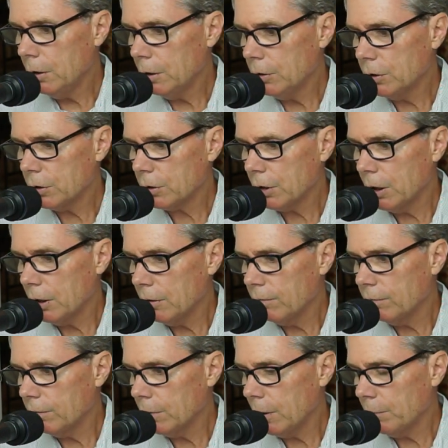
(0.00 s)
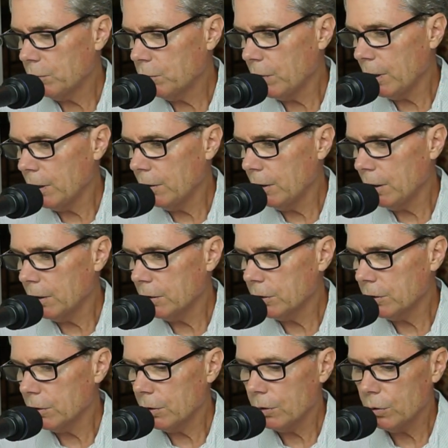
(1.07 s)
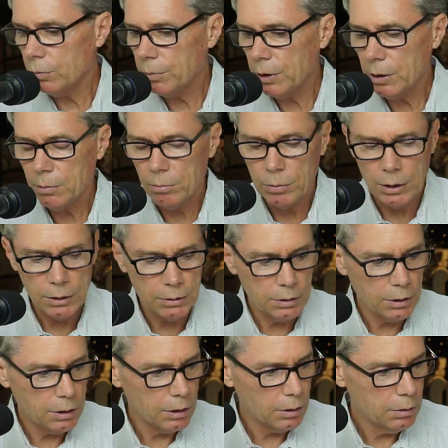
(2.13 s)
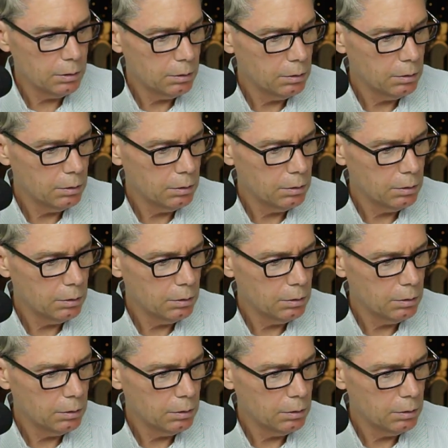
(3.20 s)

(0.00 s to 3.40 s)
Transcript: and just kind of upgrade things here a little bit. But uh,